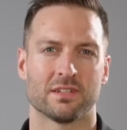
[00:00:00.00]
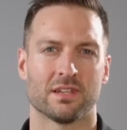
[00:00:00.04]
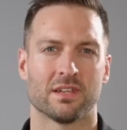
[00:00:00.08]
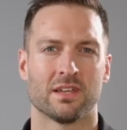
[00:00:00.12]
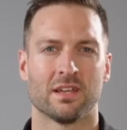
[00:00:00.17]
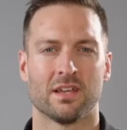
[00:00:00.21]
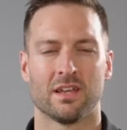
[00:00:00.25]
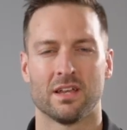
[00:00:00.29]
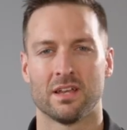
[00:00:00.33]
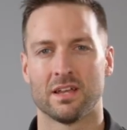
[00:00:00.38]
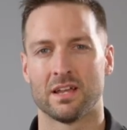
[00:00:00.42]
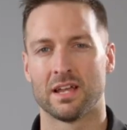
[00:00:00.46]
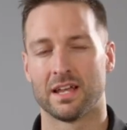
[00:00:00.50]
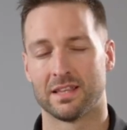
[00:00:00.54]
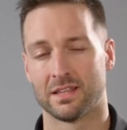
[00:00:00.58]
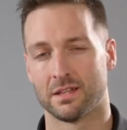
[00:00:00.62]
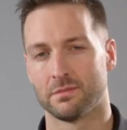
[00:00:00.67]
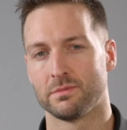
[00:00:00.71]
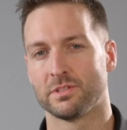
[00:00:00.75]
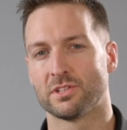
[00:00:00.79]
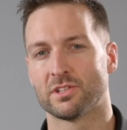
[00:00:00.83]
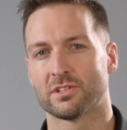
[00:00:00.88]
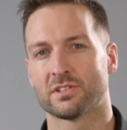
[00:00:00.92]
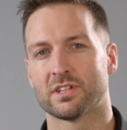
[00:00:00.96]
it. And
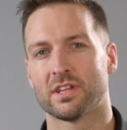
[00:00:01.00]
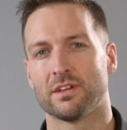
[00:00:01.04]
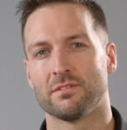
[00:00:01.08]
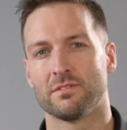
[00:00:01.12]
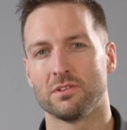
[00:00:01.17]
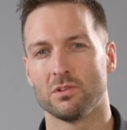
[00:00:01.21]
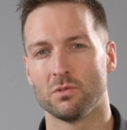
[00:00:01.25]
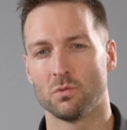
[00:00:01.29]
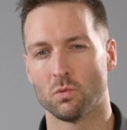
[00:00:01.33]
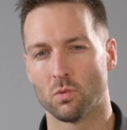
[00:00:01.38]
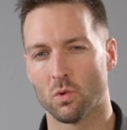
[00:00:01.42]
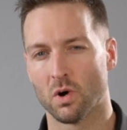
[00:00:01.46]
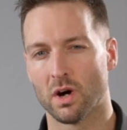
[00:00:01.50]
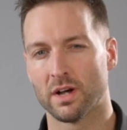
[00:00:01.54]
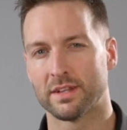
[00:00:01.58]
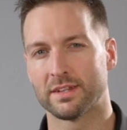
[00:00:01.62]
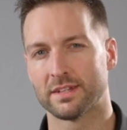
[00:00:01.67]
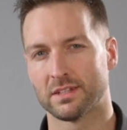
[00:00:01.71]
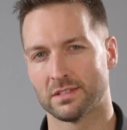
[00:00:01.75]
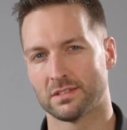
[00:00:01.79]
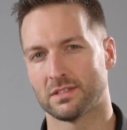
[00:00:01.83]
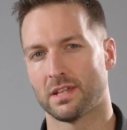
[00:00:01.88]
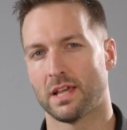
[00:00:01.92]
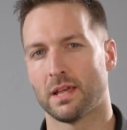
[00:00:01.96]
let me just give you one
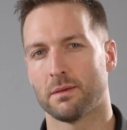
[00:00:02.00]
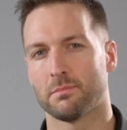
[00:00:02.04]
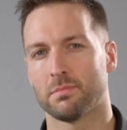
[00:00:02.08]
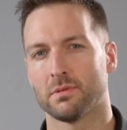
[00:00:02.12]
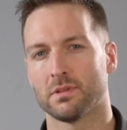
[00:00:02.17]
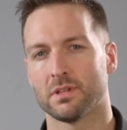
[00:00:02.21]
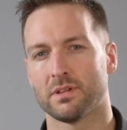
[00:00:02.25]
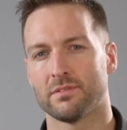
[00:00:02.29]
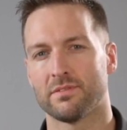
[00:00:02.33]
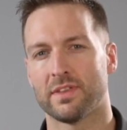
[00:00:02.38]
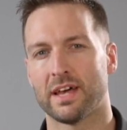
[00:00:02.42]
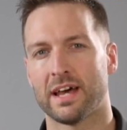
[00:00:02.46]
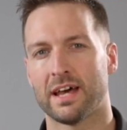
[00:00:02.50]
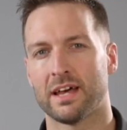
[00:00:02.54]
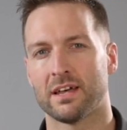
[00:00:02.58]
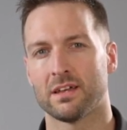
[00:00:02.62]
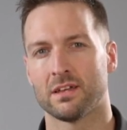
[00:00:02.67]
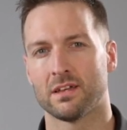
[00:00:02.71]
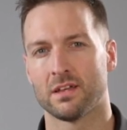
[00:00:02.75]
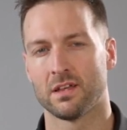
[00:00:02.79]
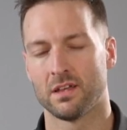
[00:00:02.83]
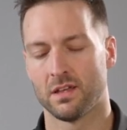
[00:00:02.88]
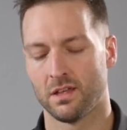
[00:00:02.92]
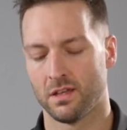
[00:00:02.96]
example of
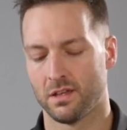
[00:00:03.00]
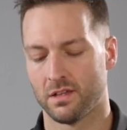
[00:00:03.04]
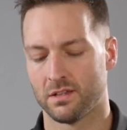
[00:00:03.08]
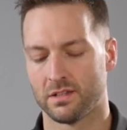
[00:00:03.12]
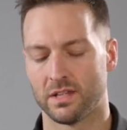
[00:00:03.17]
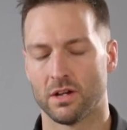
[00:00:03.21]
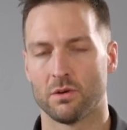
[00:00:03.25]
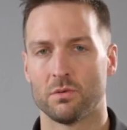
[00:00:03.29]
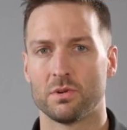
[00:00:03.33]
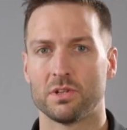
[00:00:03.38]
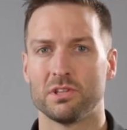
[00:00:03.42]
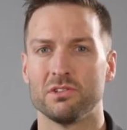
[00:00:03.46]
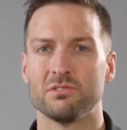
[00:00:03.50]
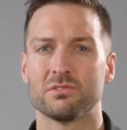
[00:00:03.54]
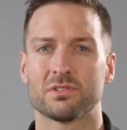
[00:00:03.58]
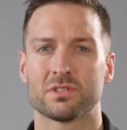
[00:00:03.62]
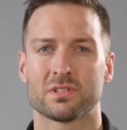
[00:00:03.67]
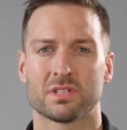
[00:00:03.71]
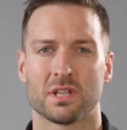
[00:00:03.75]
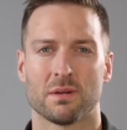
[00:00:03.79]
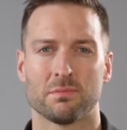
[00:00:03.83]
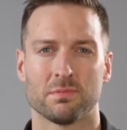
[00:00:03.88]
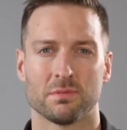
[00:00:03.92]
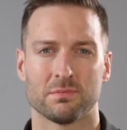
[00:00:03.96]
that. Now, when you
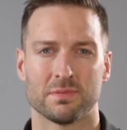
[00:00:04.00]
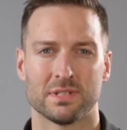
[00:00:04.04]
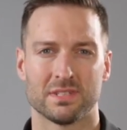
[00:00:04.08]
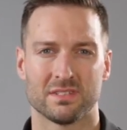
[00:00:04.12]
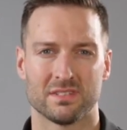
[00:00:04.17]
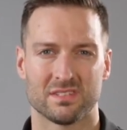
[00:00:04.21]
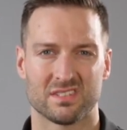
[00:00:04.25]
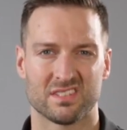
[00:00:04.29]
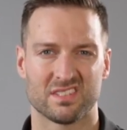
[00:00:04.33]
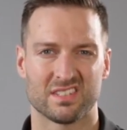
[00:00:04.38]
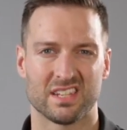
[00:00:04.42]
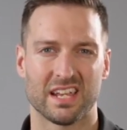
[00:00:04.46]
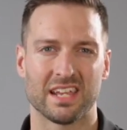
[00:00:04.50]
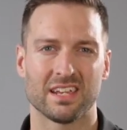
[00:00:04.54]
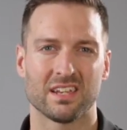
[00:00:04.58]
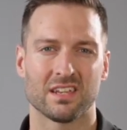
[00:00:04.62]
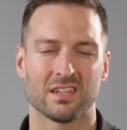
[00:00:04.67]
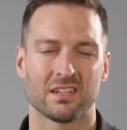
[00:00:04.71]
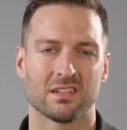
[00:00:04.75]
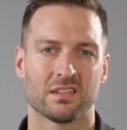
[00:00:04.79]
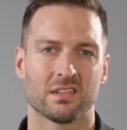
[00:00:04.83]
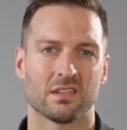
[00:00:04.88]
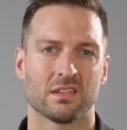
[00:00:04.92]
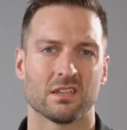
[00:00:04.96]
supplement
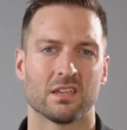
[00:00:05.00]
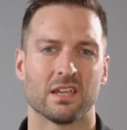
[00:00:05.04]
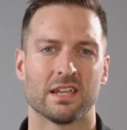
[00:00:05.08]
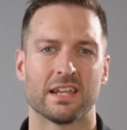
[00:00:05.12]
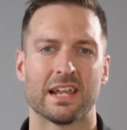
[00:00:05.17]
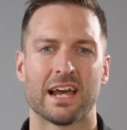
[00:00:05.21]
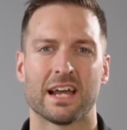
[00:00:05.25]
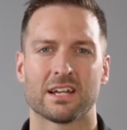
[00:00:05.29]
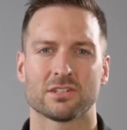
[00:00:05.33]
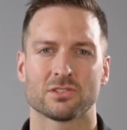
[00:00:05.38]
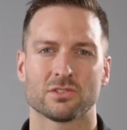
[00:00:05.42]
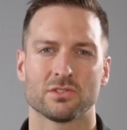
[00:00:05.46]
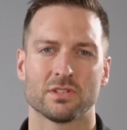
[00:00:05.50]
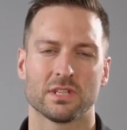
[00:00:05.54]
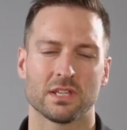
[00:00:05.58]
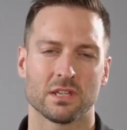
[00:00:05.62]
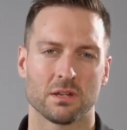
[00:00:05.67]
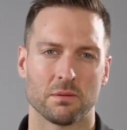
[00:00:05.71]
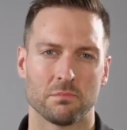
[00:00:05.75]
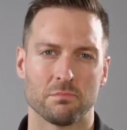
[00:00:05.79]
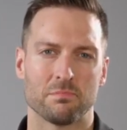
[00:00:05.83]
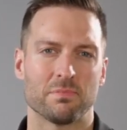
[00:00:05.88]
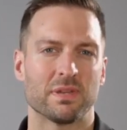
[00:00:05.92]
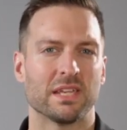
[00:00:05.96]
zinc, it actually
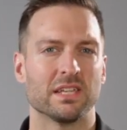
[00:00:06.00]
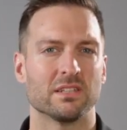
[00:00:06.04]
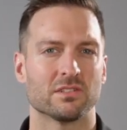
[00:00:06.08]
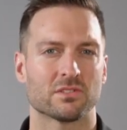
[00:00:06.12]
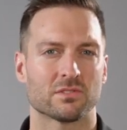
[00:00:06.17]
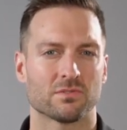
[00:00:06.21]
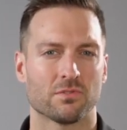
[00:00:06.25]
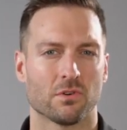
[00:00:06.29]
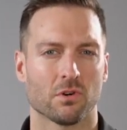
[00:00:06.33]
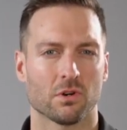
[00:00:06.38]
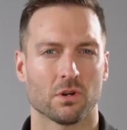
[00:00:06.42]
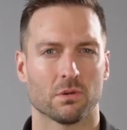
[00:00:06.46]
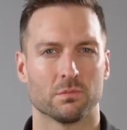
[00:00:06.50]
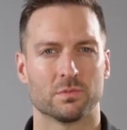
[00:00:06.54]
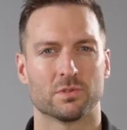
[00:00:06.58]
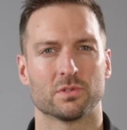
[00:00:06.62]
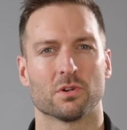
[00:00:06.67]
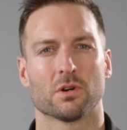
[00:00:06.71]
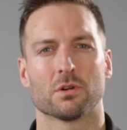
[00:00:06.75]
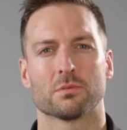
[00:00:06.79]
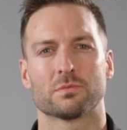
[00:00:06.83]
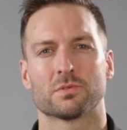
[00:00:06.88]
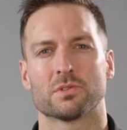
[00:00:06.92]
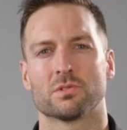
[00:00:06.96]
competes for
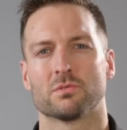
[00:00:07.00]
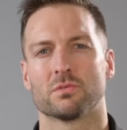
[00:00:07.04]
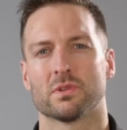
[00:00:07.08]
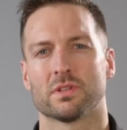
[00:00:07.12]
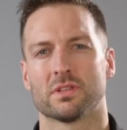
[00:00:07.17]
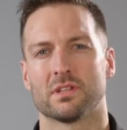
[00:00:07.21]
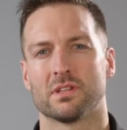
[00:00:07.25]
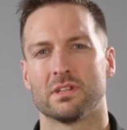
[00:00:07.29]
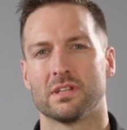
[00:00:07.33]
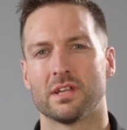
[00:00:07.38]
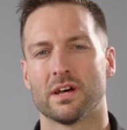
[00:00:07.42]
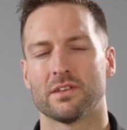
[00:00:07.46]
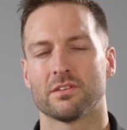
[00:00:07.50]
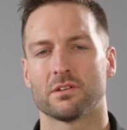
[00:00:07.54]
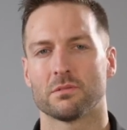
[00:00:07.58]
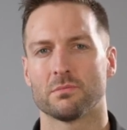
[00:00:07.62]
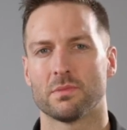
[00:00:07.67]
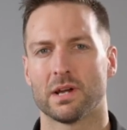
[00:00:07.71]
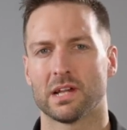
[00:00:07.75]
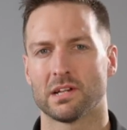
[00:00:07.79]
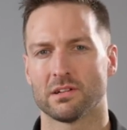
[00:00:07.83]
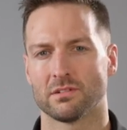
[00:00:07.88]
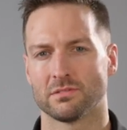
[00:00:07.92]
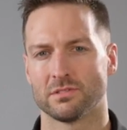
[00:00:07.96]
absorption with another
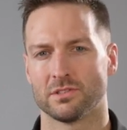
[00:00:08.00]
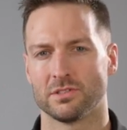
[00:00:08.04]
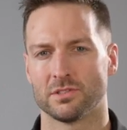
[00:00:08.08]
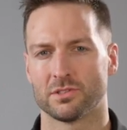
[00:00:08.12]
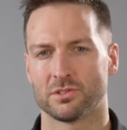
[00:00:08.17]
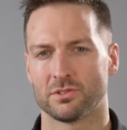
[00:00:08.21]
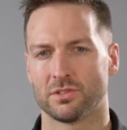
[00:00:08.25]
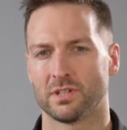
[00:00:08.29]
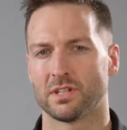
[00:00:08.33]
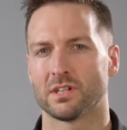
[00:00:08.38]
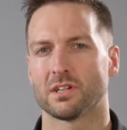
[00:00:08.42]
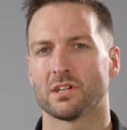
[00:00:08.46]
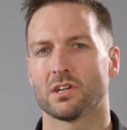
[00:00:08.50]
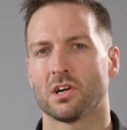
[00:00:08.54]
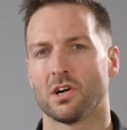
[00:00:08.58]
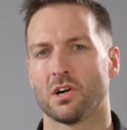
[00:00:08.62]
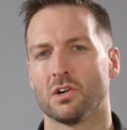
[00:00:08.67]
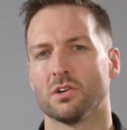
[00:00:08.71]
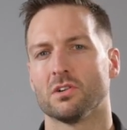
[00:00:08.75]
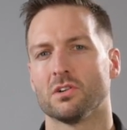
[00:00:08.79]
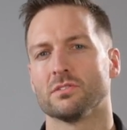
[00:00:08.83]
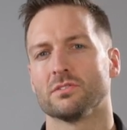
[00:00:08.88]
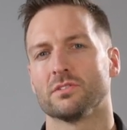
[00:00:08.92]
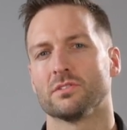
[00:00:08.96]
micronutrient
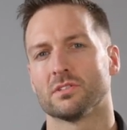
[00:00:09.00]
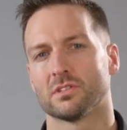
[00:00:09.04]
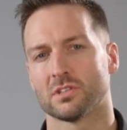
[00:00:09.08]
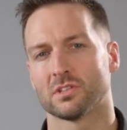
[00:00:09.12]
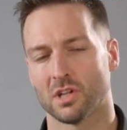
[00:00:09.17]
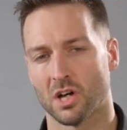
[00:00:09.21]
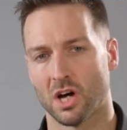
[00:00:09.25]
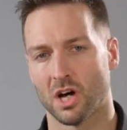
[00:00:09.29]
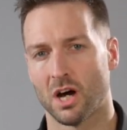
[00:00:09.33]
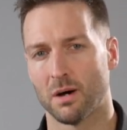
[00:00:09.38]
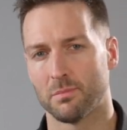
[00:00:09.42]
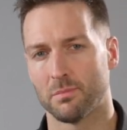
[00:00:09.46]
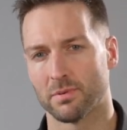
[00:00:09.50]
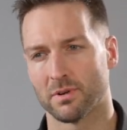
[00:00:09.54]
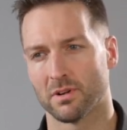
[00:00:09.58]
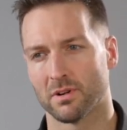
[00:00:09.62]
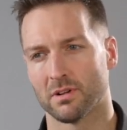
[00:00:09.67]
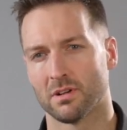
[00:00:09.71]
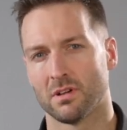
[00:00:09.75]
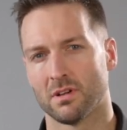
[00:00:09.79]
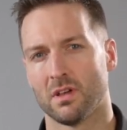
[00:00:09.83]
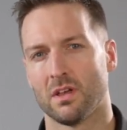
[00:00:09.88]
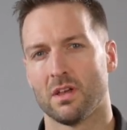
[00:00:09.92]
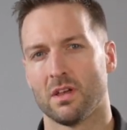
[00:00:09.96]
called
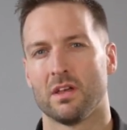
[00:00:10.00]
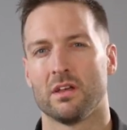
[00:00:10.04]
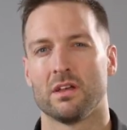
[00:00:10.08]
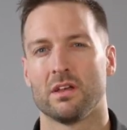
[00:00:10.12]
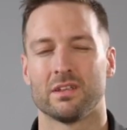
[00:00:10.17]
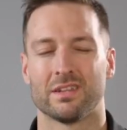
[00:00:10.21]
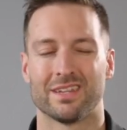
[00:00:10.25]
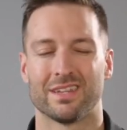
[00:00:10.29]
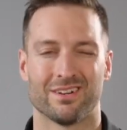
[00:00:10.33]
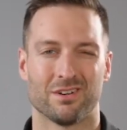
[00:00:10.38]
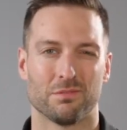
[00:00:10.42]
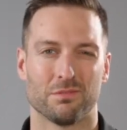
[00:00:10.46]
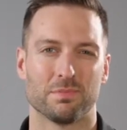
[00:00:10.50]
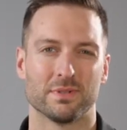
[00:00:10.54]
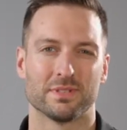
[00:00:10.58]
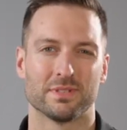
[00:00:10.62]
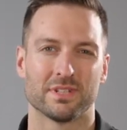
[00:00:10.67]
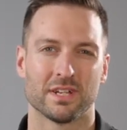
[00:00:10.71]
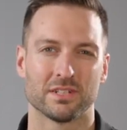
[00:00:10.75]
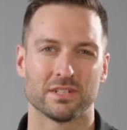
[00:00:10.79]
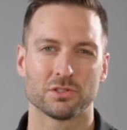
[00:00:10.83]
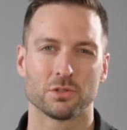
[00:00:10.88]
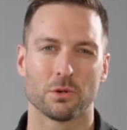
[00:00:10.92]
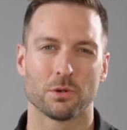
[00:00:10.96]
copper. Now, a
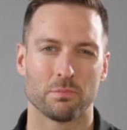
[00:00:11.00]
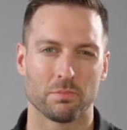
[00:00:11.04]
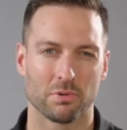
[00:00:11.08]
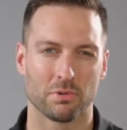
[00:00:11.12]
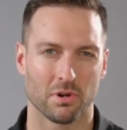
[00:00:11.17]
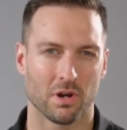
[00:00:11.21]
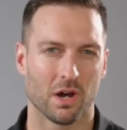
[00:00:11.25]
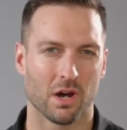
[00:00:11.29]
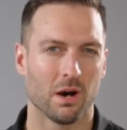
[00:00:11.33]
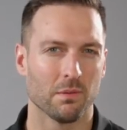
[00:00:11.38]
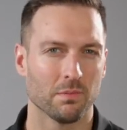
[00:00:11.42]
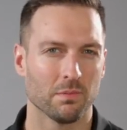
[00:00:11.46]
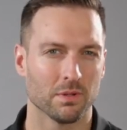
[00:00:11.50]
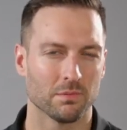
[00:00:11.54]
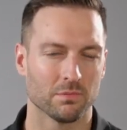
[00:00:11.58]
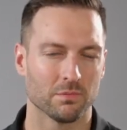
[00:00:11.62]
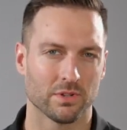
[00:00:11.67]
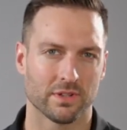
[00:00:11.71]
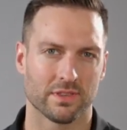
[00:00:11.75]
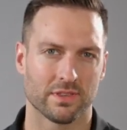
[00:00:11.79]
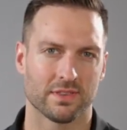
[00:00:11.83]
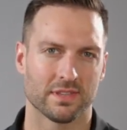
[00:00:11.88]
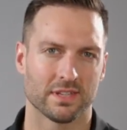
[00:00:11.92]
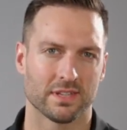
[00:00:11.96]
potential problem
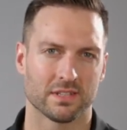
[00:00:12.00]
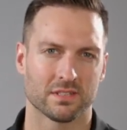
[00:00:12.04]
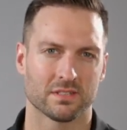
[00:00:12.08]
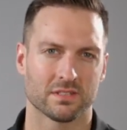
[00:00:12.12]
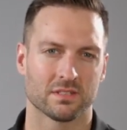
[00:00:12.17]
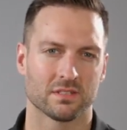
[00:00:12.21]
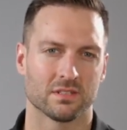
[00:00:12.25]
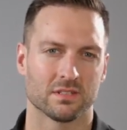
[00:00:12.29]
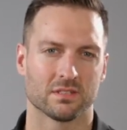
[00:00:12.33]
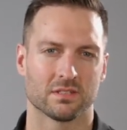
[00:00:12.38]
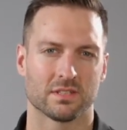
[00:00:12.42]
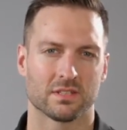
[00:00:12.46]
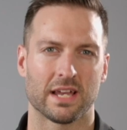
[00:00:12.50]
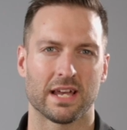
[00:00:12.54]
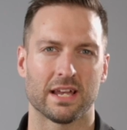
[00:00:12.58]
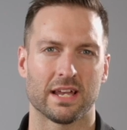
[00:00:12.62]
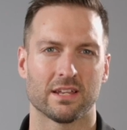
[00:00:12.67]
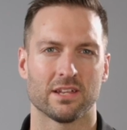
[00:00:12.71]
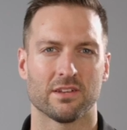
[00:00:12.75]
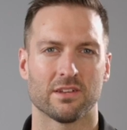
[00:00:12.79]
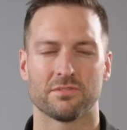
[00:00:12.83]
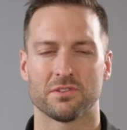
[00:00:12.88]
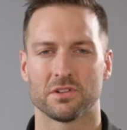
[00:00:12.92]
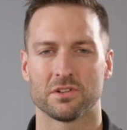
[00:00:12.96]
with this is
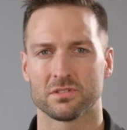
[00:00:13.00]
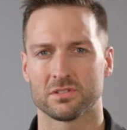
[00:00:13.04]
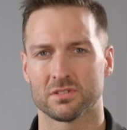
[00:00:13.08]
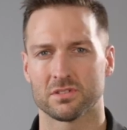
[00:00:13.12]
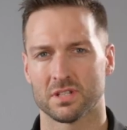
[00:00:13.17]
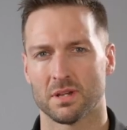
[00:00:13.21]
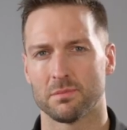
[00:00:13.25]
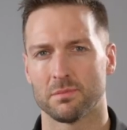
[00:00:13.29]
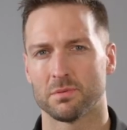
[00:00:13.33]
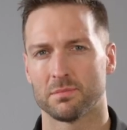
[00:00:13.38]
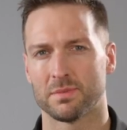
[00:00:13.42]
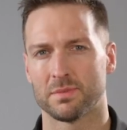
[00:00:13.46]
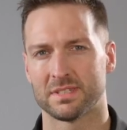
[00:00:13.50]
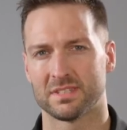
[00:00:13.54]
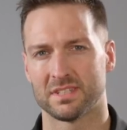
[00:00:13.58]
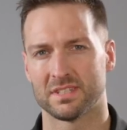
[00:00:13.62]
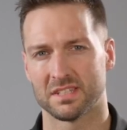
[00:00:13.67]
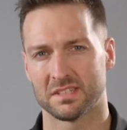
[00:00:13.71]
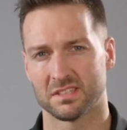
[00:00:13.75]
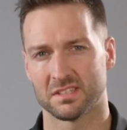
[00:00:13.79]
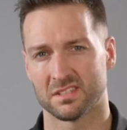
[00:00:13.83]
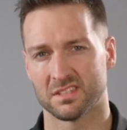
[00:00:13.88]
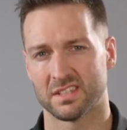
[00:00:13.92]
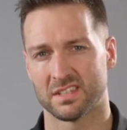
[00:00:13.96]
that if you're
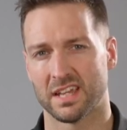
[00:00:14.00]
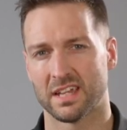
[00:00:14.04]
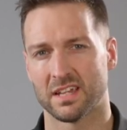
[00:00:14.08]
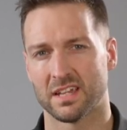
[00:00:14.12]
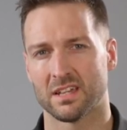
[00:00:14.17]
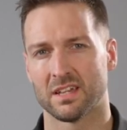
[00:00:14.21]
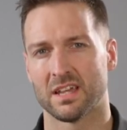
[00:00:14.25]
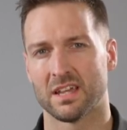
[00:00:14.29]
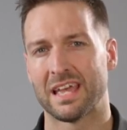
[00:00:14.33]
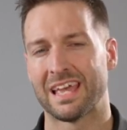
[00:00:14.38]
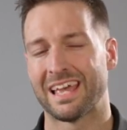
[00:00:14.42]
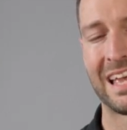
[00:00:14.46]
supplementing zinc